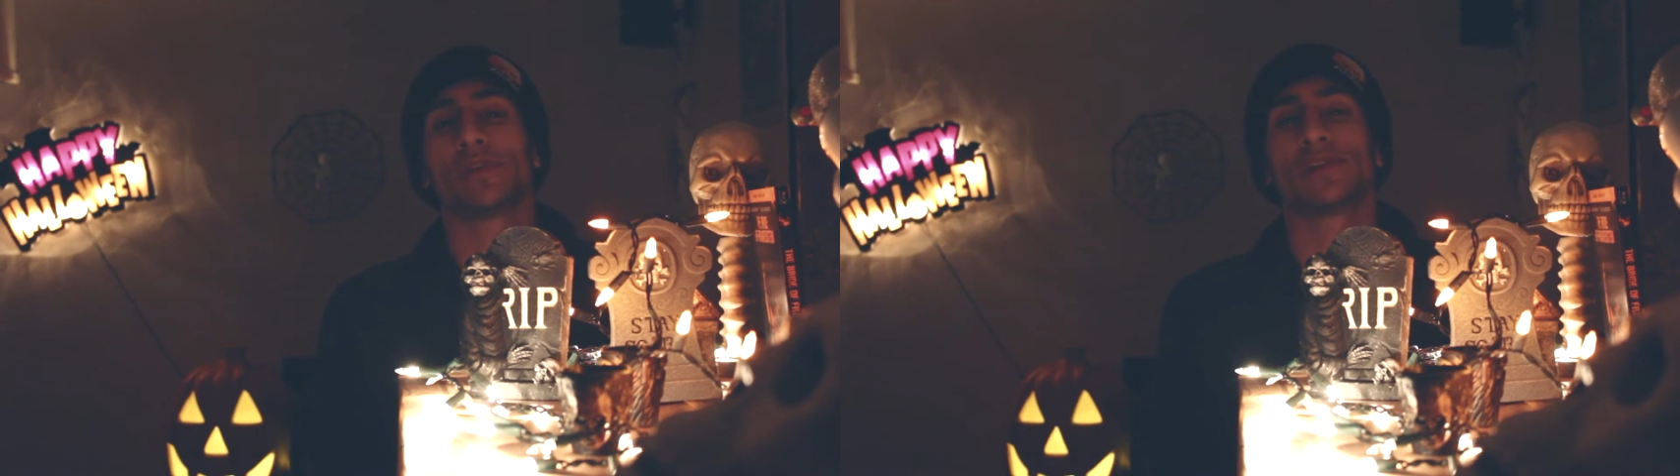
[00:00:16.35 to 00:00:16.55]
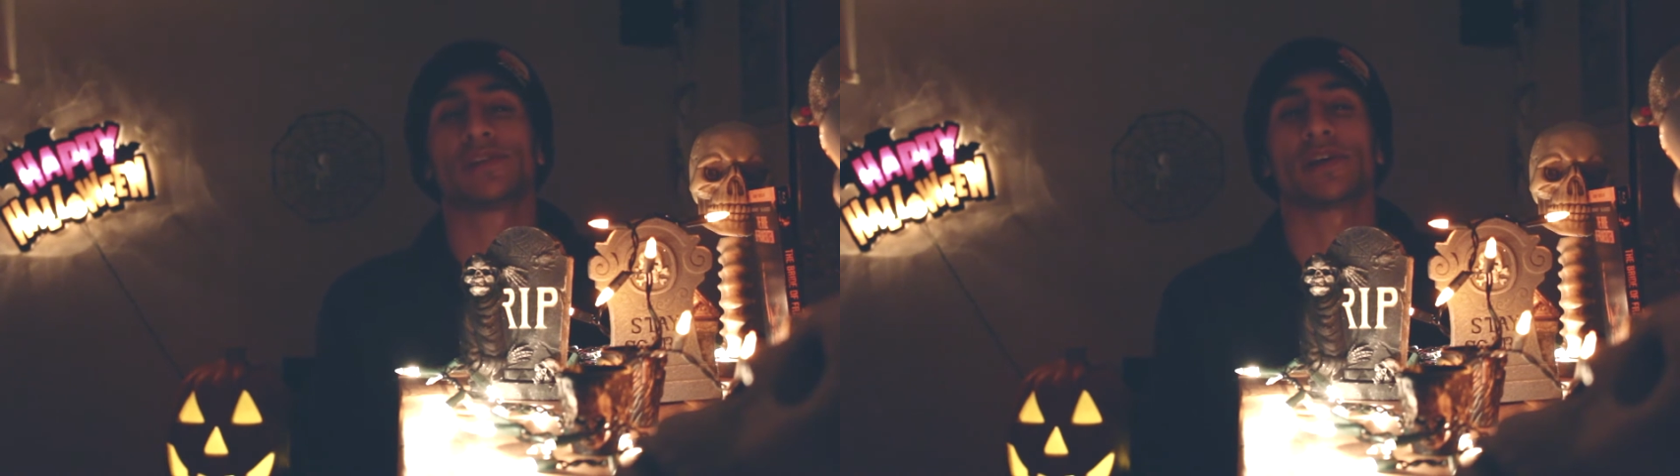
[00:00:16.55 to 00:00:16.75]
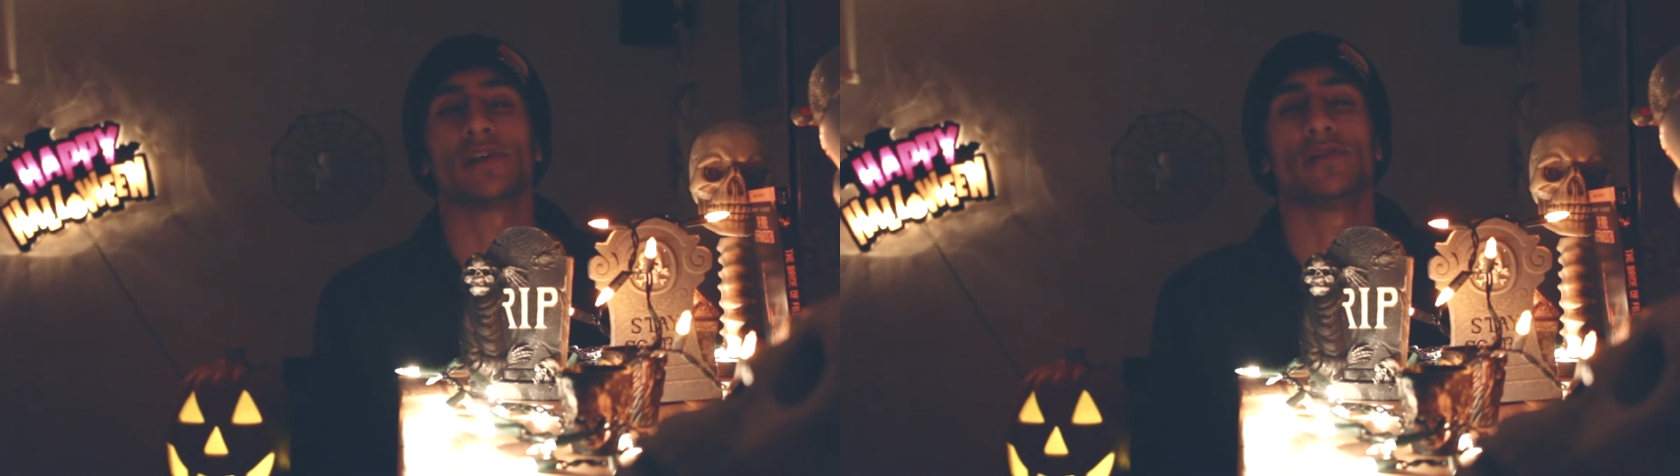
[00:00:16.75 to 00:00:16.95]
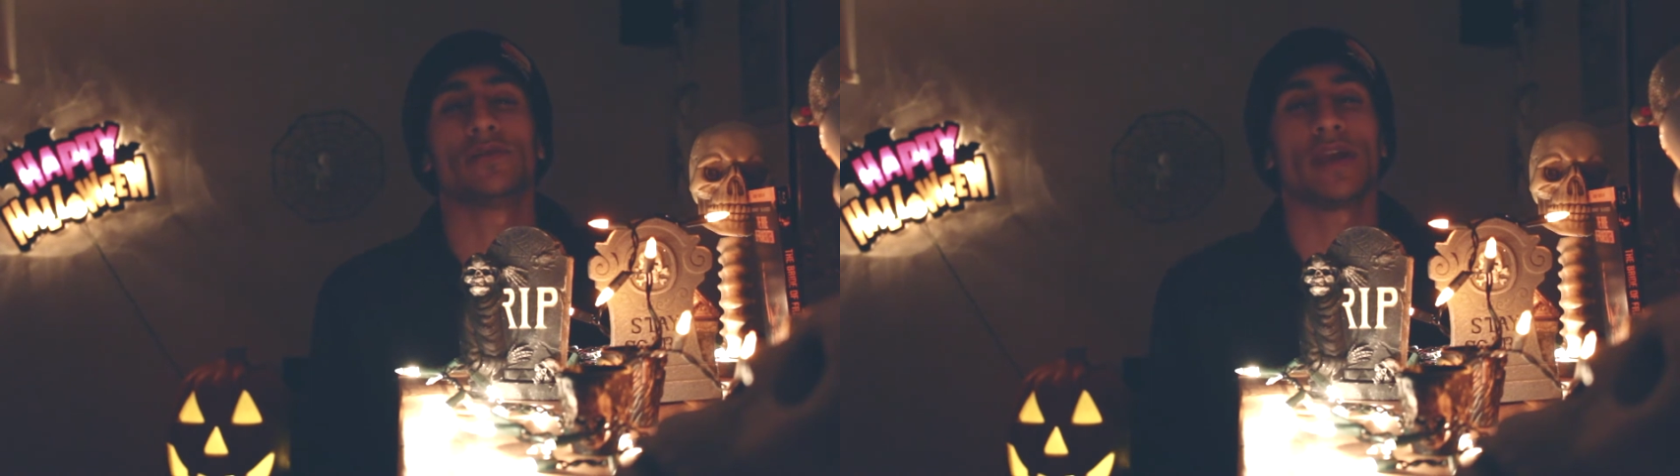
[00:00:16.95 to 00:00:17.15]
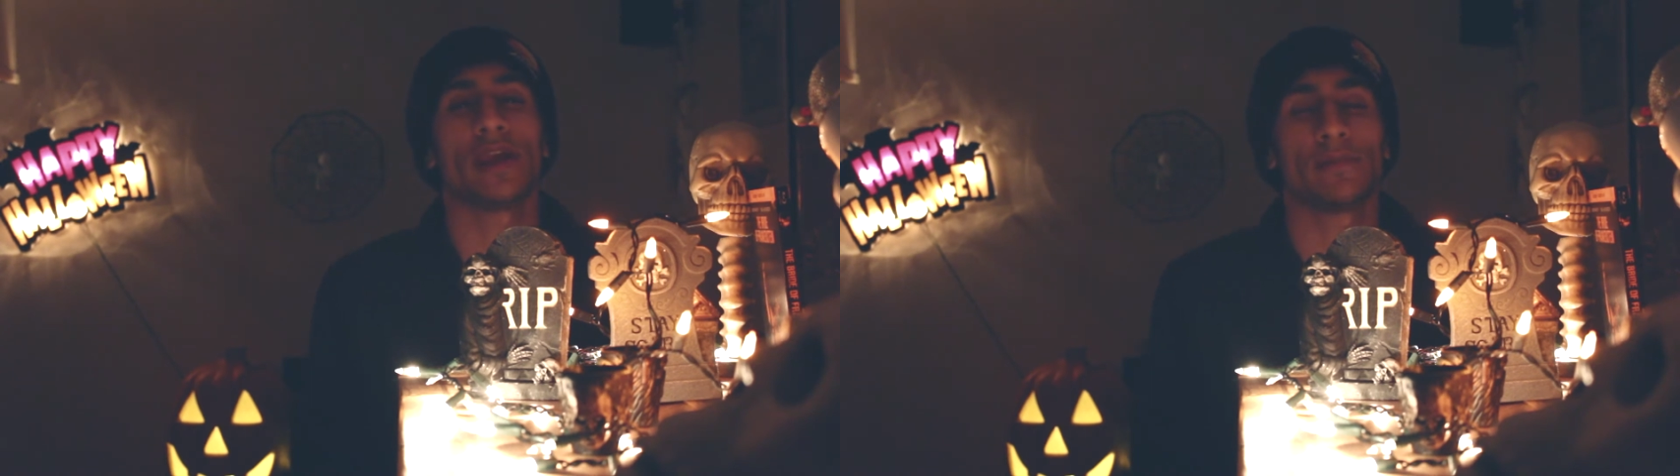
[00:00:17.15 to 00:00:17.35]
releasing a
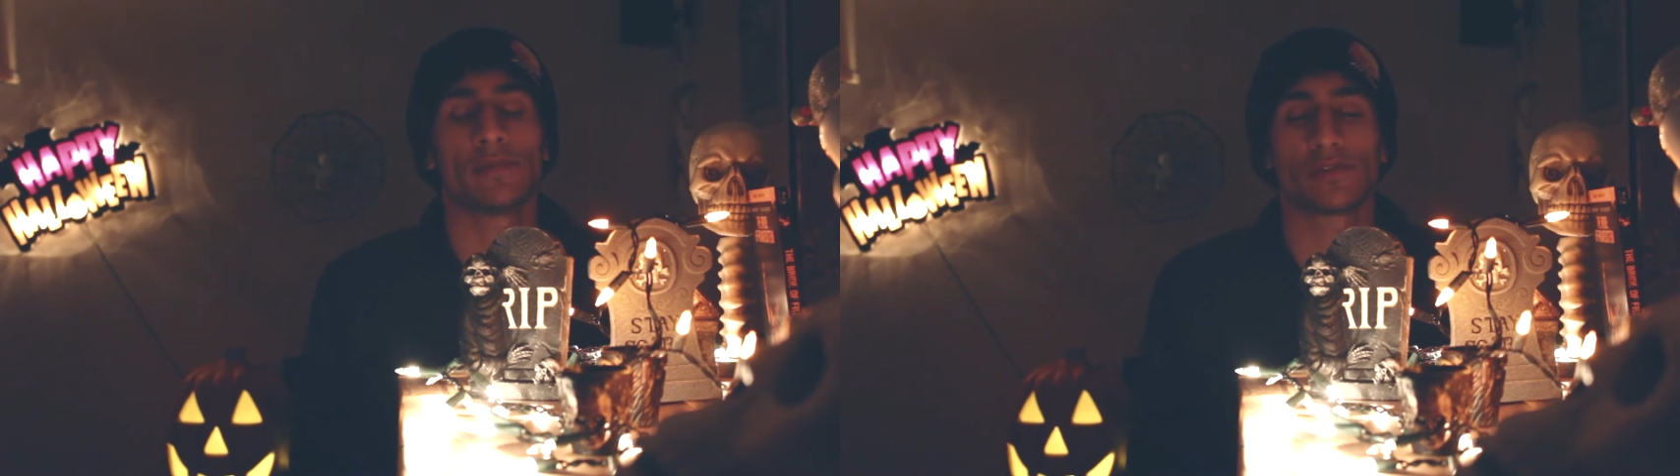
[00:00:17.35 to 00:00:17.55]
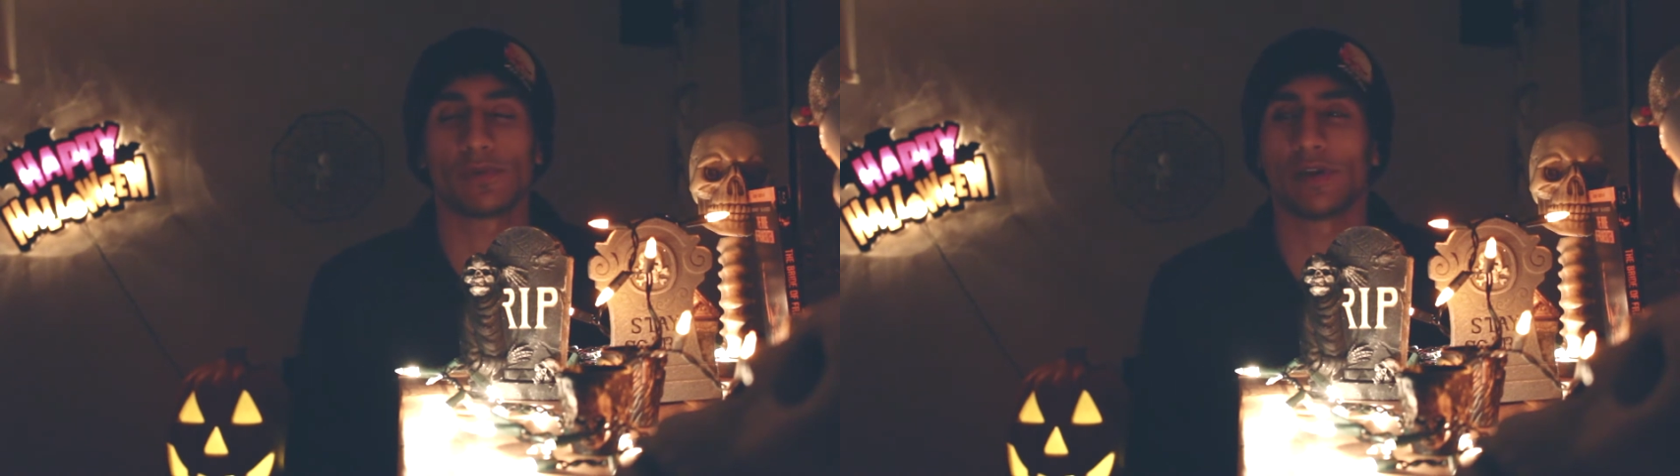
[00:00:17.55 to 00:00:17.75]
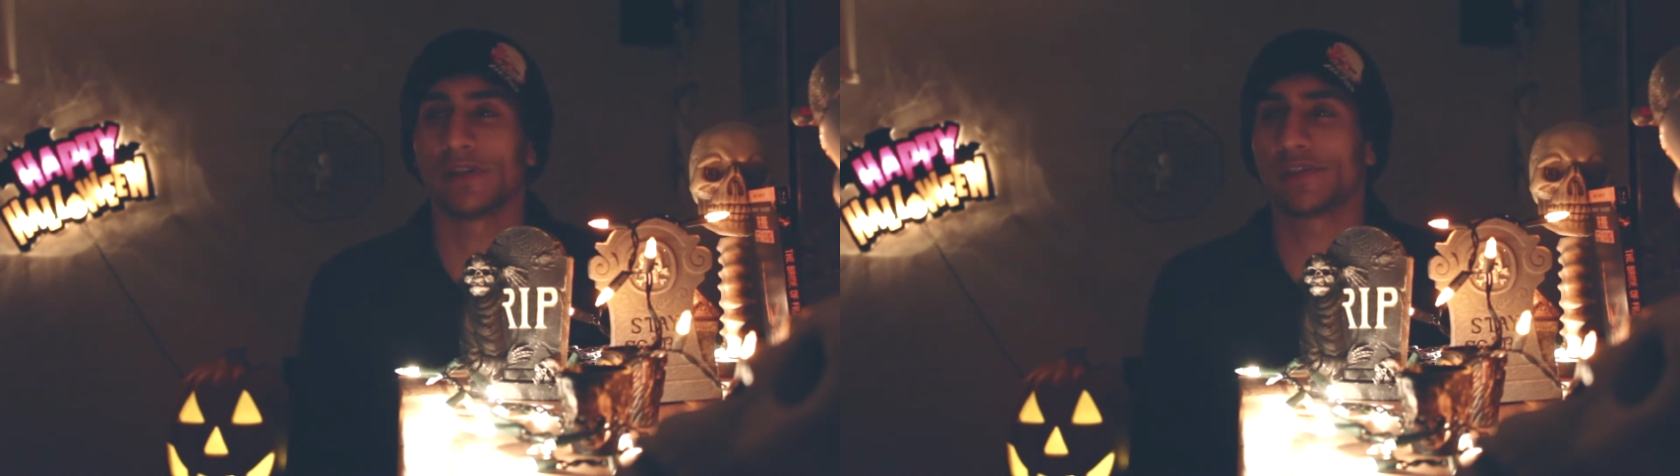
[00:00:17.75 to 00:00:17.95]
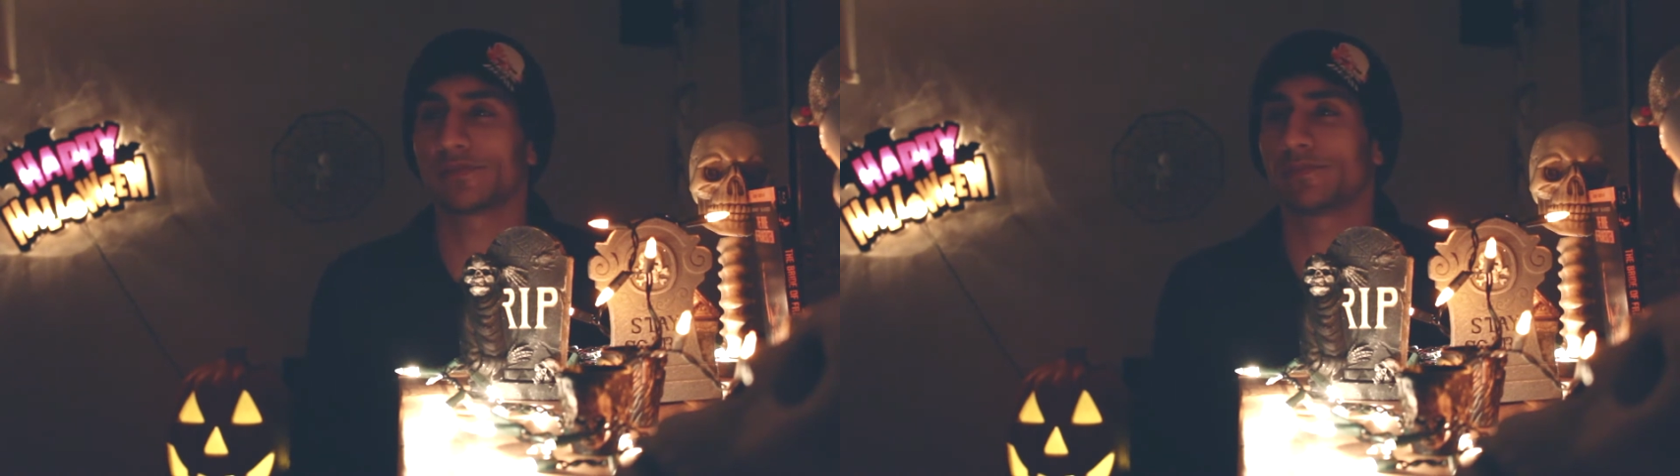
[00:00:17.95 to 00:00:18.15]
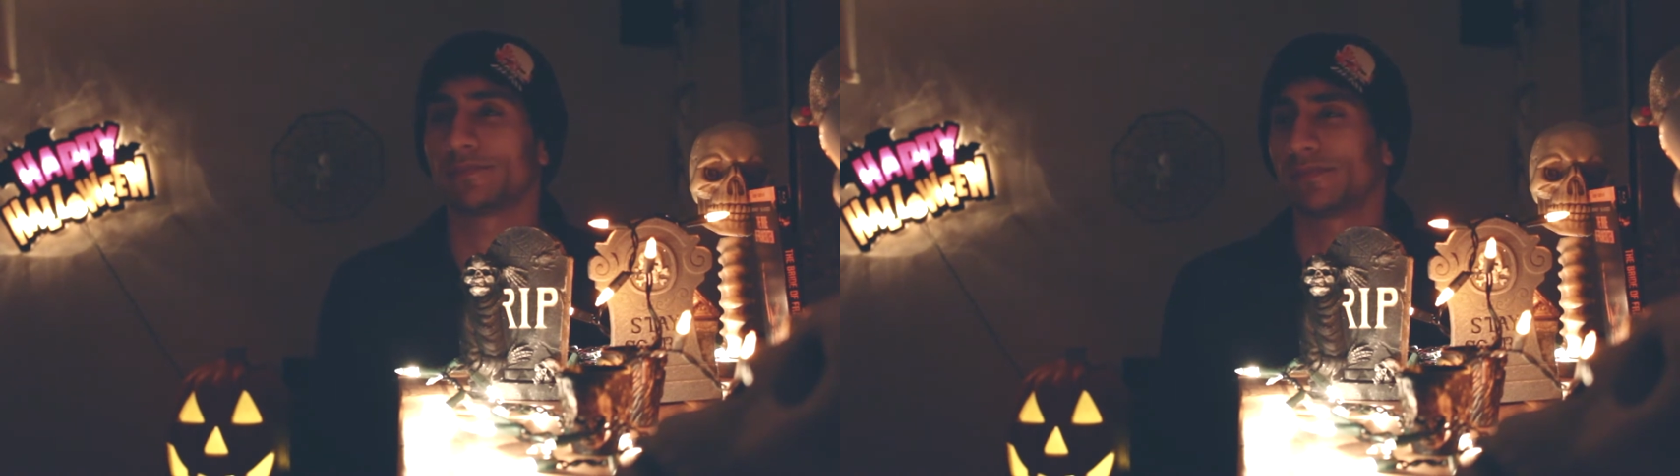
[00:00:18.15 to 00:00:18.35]
new game as well as